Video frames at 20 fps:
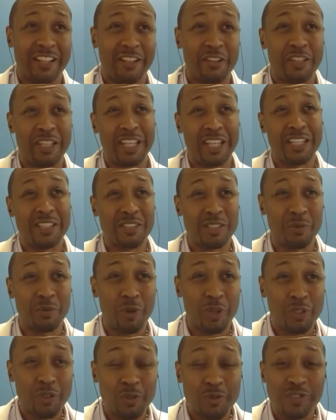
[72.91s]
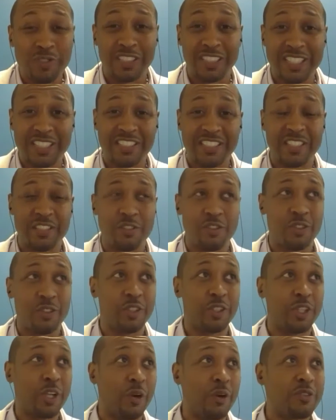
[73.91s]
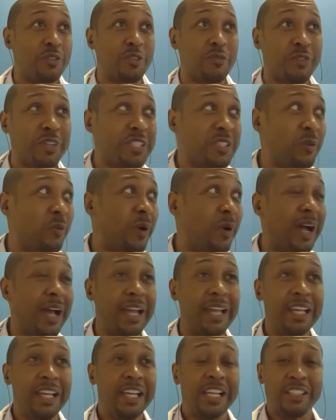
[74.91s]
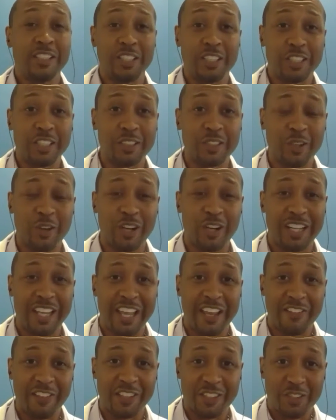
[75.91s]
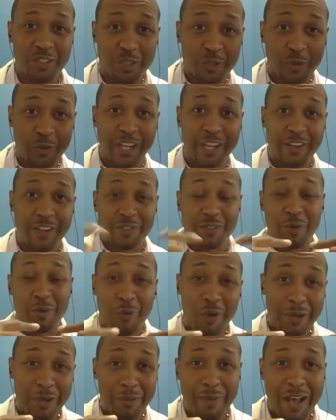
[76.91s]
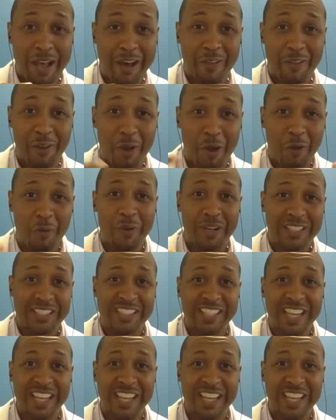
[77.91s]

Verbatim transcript: Are you getting someone who's listening to you? You know, it's a reason why the good Lord gave us two ears and one mouth. I always